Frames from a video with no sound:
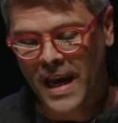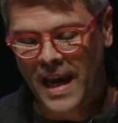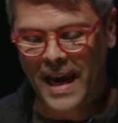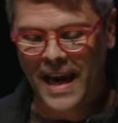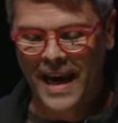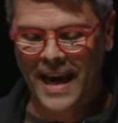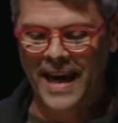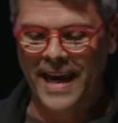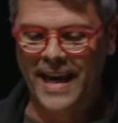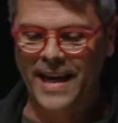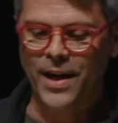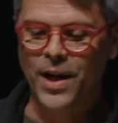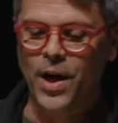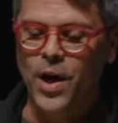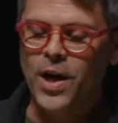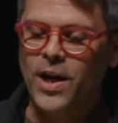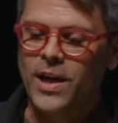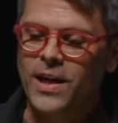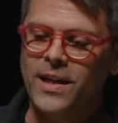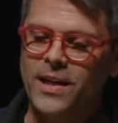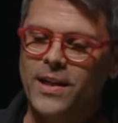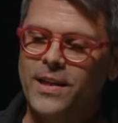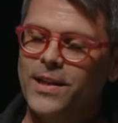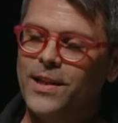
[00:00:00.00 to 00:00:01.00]
And
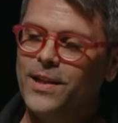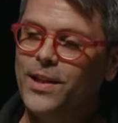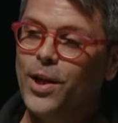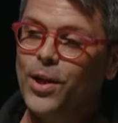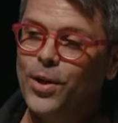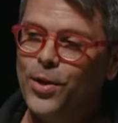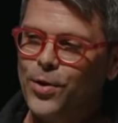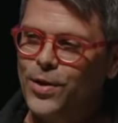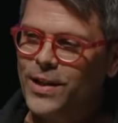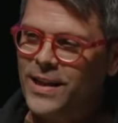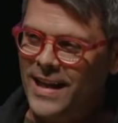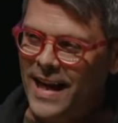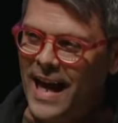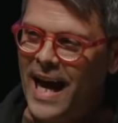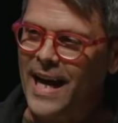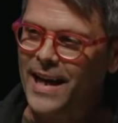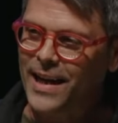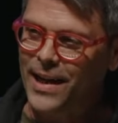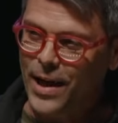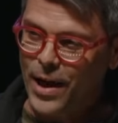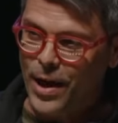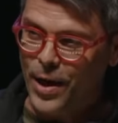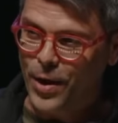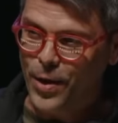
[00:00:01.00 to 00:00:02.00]
little did I
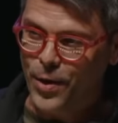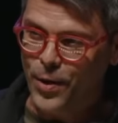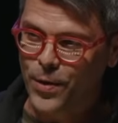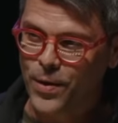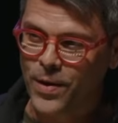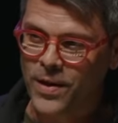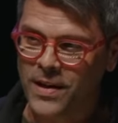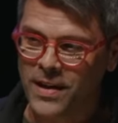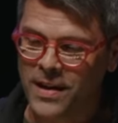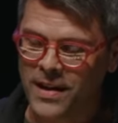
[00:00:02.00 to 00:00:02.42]
know